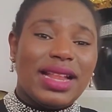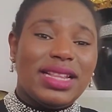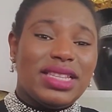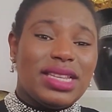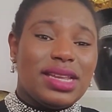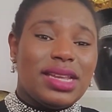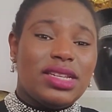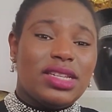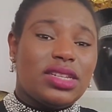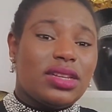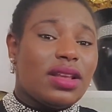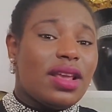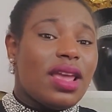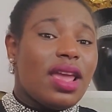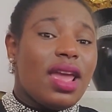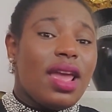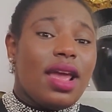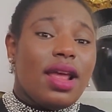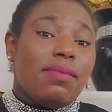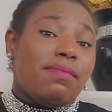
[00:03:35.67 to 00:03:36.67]
dish,
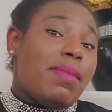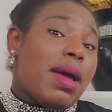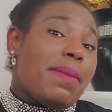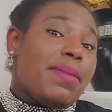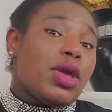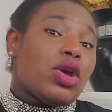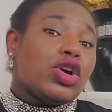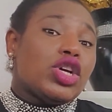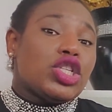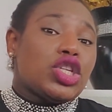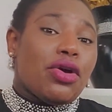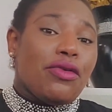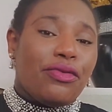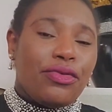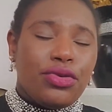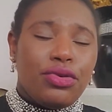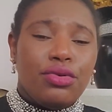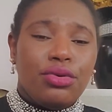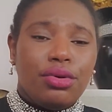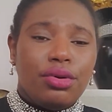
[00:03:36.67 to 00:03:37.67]
but because
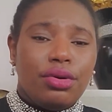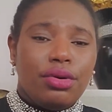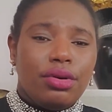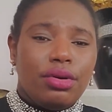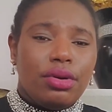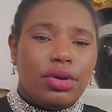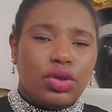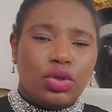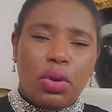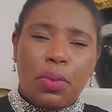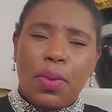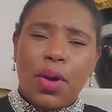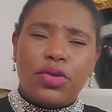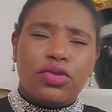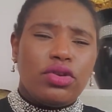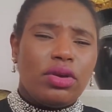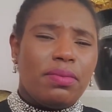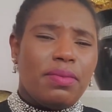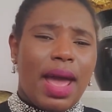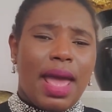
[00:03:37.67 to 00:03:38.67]
of you, the
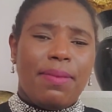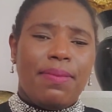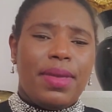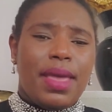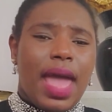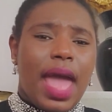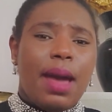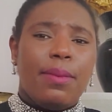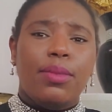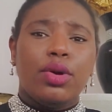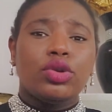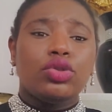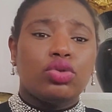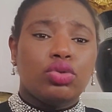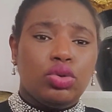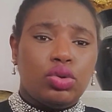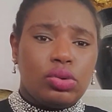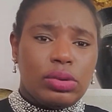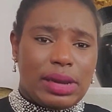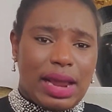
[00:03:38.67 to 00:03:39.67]
person might be able
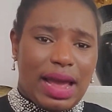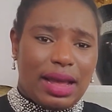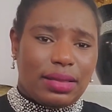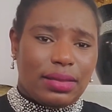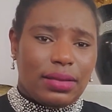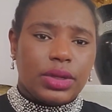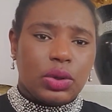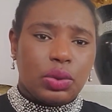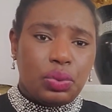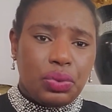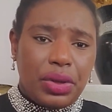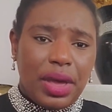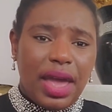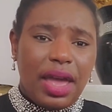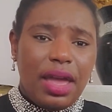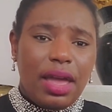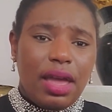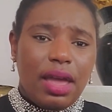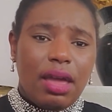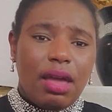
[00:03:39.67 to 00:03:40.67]
to do that,
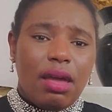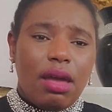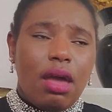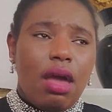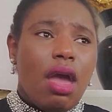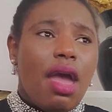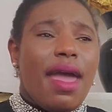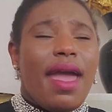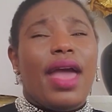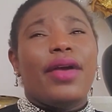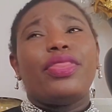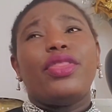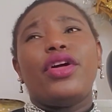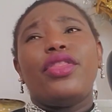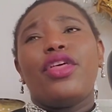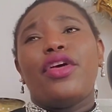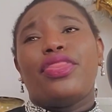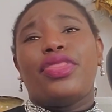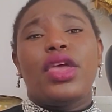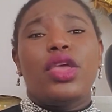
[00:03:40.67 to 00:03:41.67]
okay?
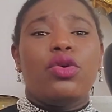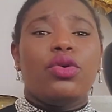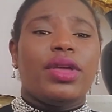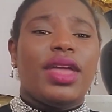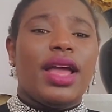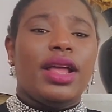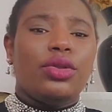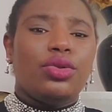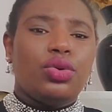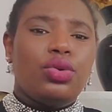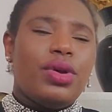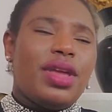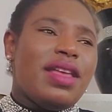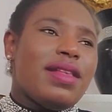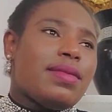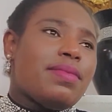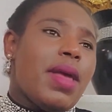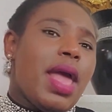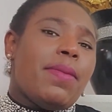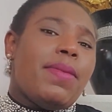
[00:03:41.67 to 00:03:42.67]
Another thing you can do
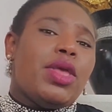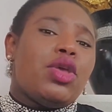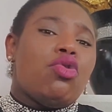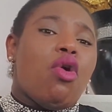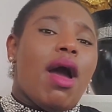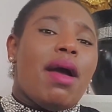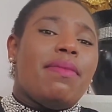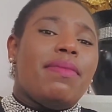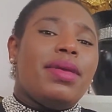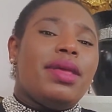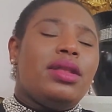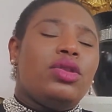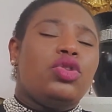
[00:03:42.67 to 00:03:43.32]
is maybe you have been,